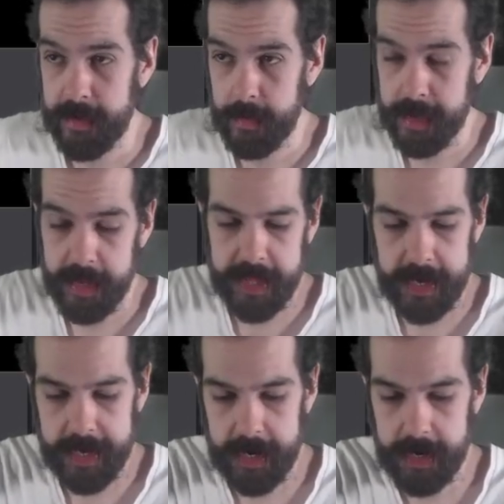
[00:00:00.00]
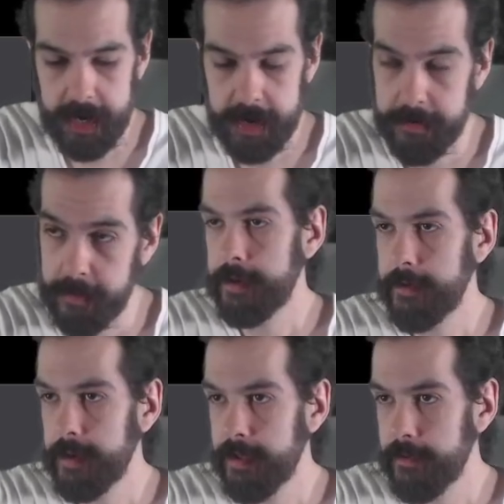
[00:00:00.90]
so it's going to take in a
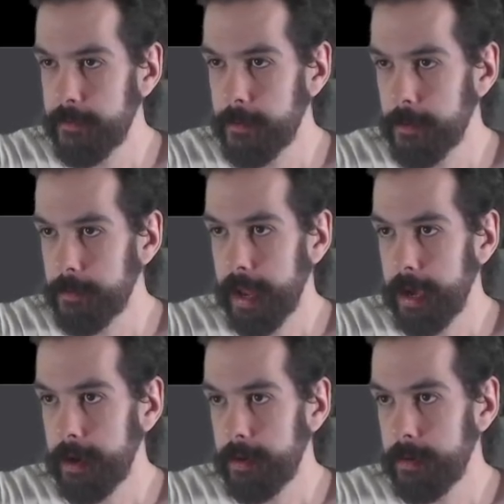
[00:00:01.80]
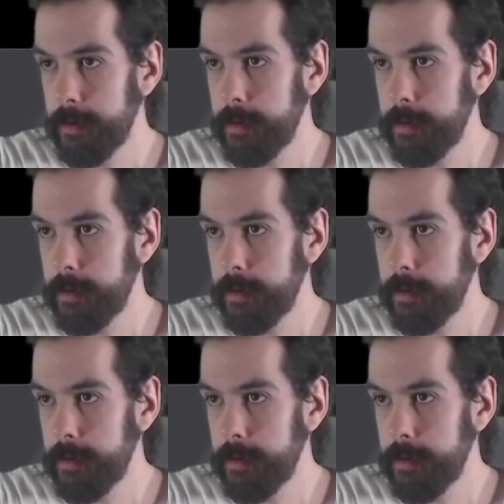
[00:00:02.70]
transform player.